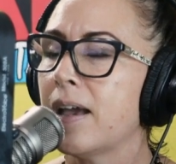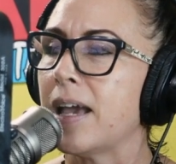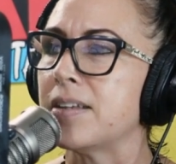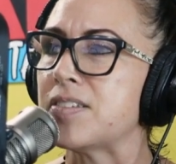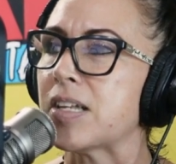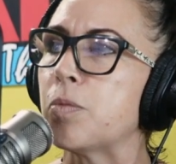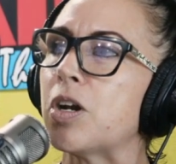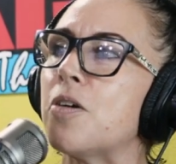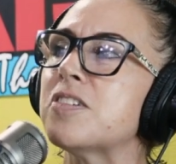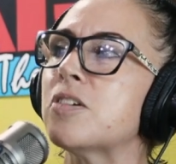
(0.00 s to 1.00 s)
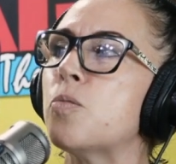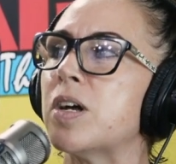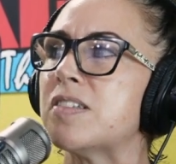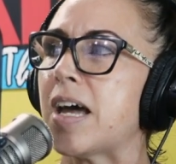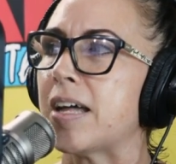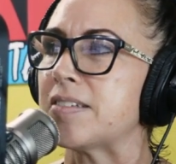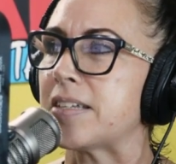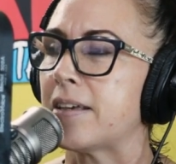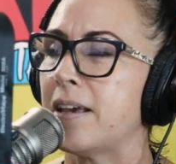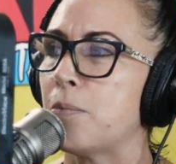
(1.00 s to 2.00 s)
And someone also once asked
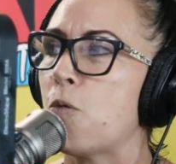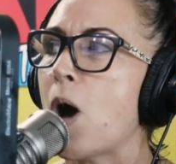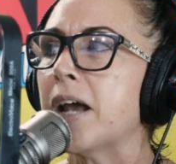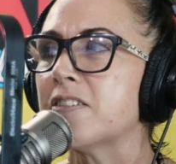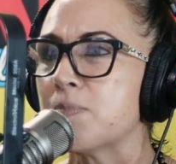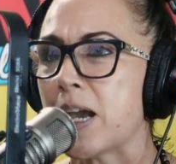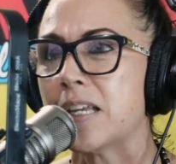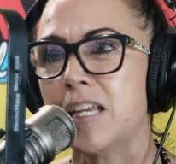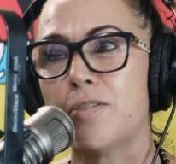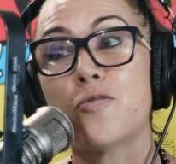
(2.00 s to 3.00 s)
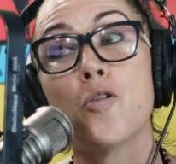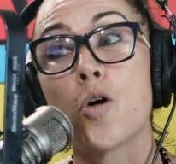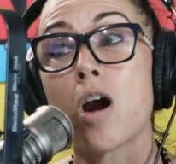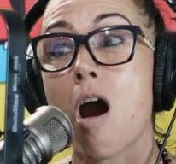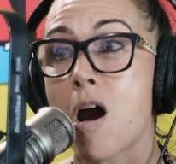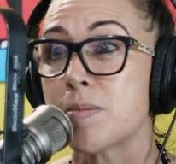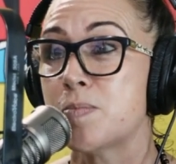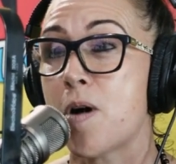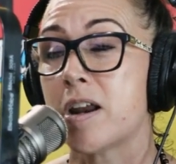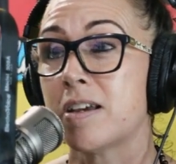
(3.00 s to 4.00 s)
him, why does Mike need four
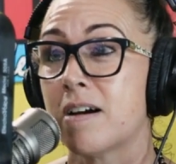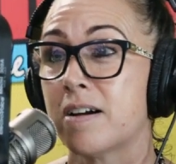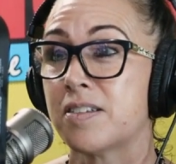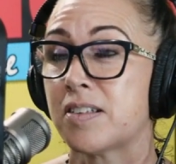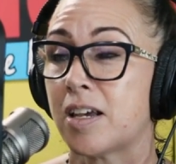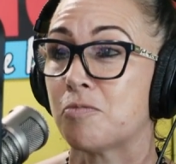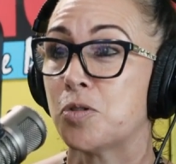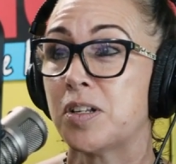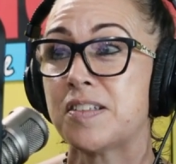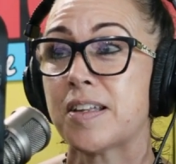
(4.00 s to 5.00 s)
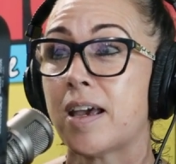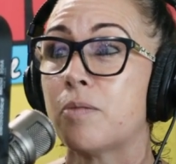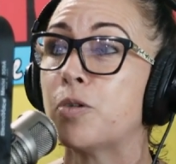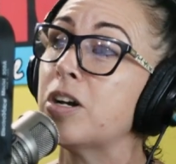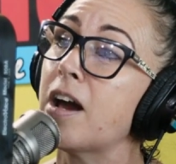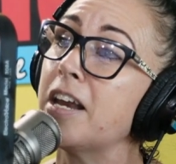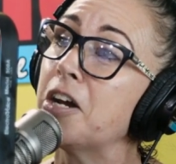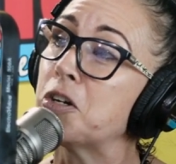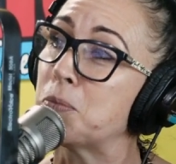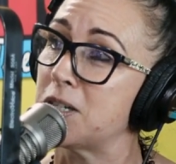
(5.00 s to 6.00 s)
armed bodyguards? And Rudy said, we're not
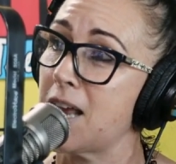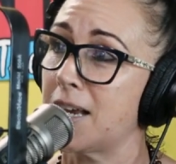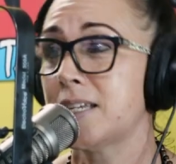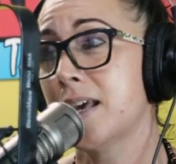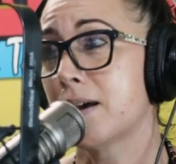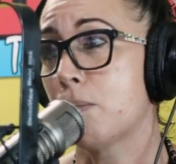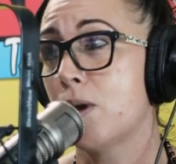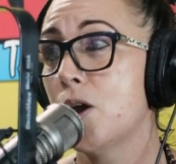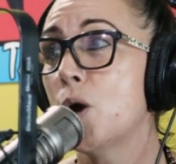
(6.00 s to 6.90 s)
here to protect him.